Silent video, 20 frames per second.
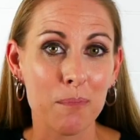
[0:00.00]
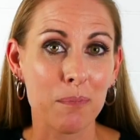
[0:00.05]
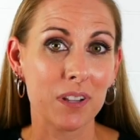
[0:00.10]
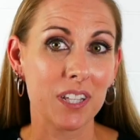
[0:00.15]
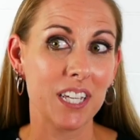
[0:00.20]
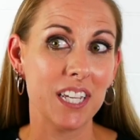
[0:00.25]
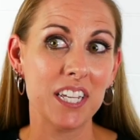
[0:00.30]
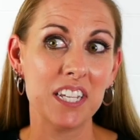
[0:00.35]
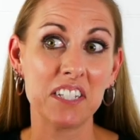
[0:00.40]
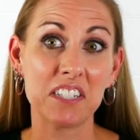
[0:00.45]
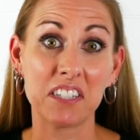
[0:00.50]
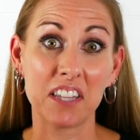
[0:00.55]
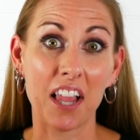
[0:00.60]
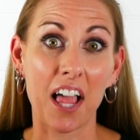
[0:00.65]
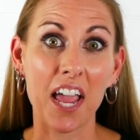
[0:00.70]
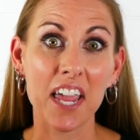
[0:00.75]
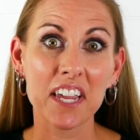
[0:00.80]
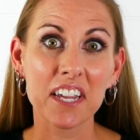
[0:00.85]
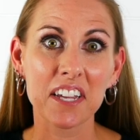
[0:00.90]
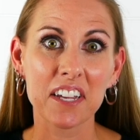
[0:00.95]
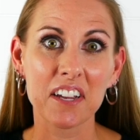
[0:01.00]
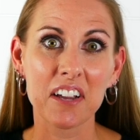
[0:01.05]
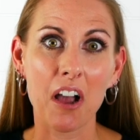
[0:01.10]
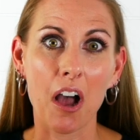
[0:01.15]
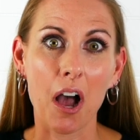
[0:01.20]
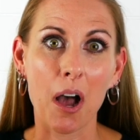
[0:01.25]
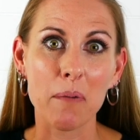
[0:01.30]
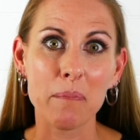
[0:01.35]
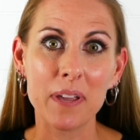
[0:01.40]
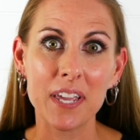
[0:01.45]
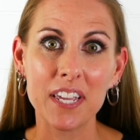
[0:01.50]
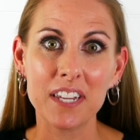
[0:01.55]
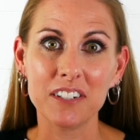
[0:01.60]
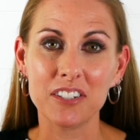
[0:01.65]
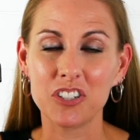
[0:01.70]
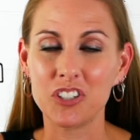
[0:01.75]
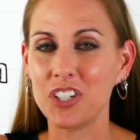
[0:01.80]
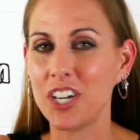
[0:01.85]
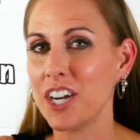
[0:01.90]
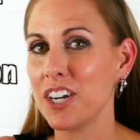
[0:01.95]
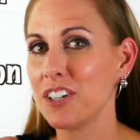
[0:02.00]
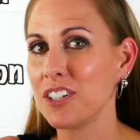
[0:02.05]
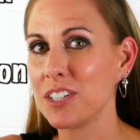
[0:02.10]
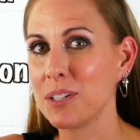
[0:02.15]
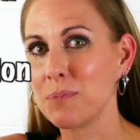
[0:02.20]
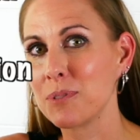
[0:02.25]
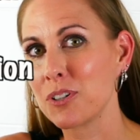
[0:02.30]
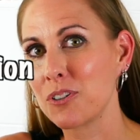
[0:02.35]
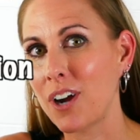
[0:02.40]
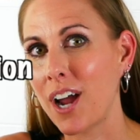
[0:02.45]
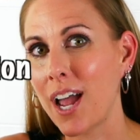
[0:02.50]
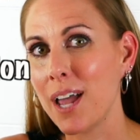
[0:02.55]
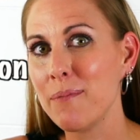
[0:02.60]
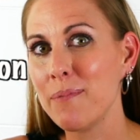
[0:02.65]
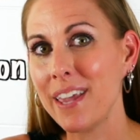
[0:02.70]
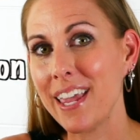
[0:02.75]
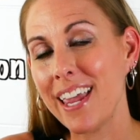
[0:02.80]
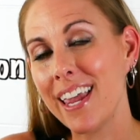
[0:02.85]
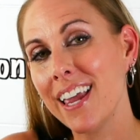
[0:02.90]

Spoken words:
Please like, comment, share, subscribe,